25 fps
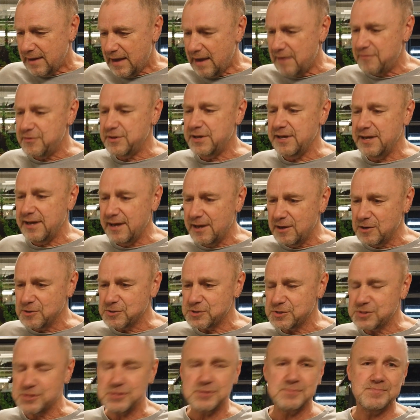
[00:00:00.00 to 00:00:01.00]
Everything
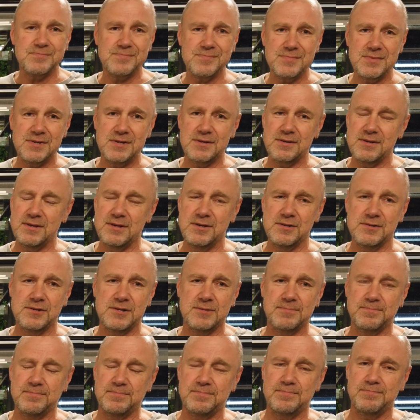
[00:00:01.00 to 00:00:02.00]
else
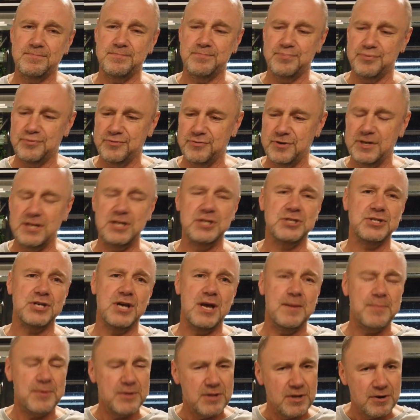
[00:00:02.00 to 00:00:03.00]
is pretty
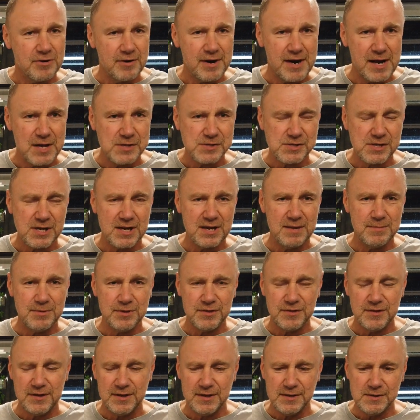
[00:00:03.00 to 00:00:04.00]
cheap in the grand scheme
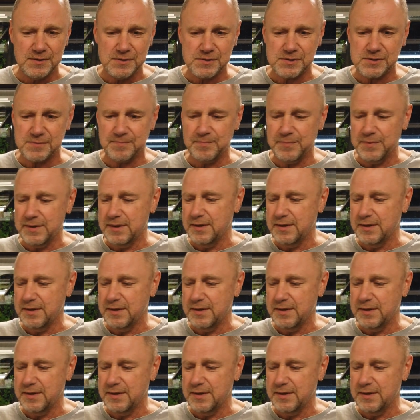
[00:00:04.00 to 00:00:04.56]
of things.